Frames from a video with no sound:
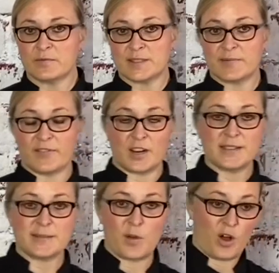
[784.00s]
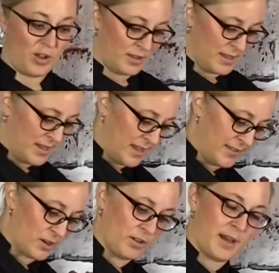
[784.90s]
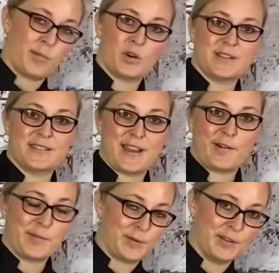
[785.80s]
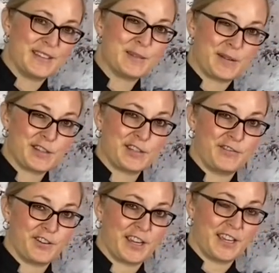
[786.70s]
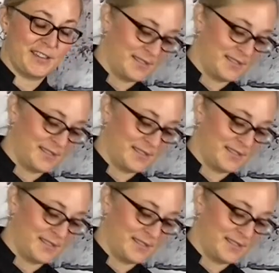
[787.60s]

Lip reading: very small, they're a lot more desirable, especially for kids.